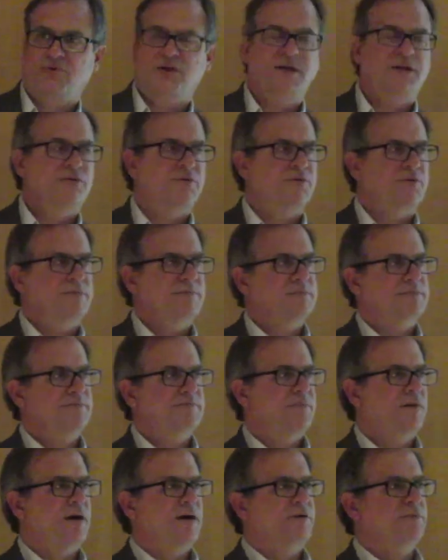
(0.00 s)
bringing their
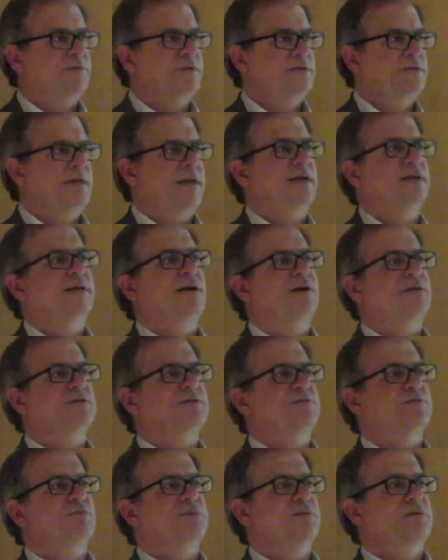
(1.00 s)
pottery
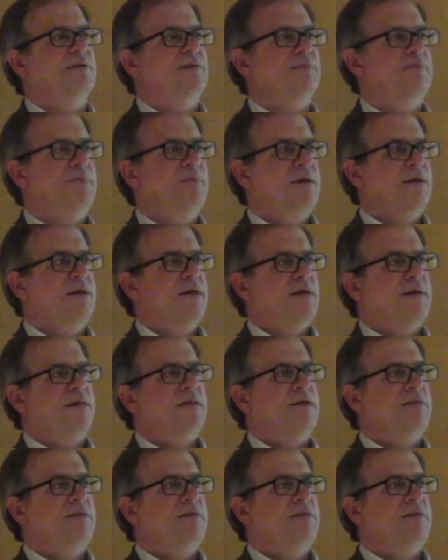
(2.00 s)
technology with them.